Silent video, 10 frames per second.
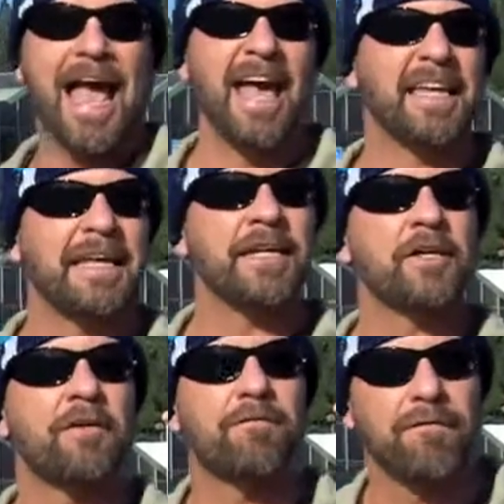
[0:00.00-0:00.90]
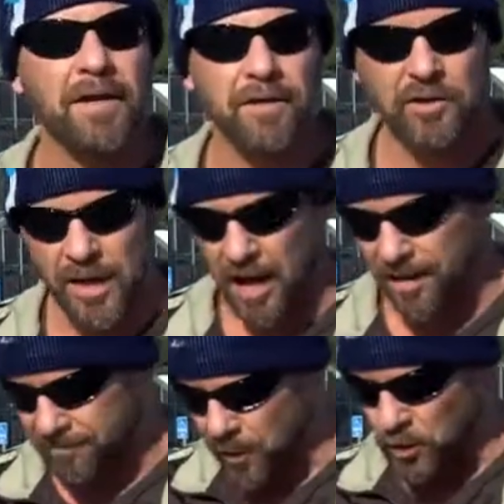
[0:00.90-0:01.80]
and then
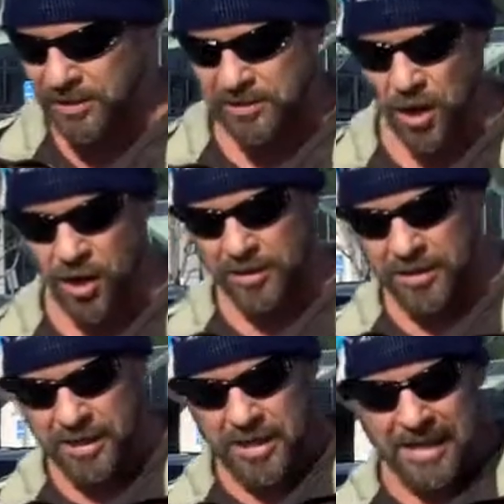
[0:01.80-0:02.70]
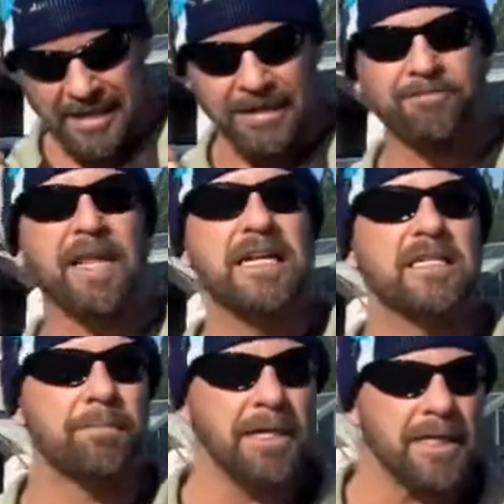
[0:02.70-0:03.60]
uh, focus on the
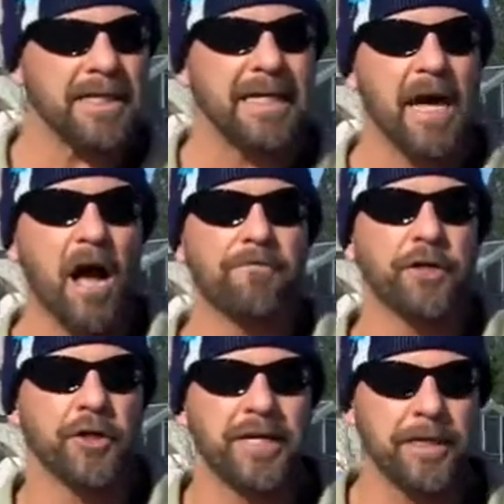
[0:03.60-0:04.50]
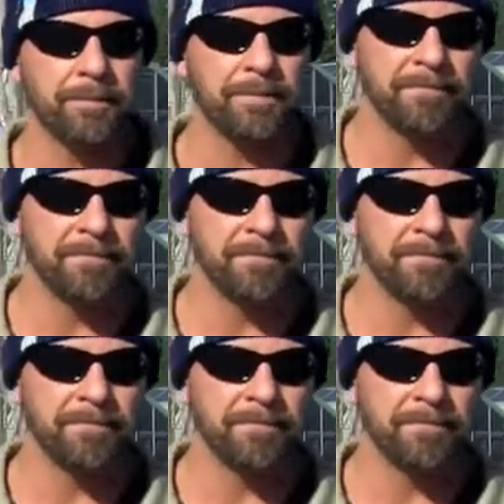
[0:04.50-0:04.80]
flexibility of your hip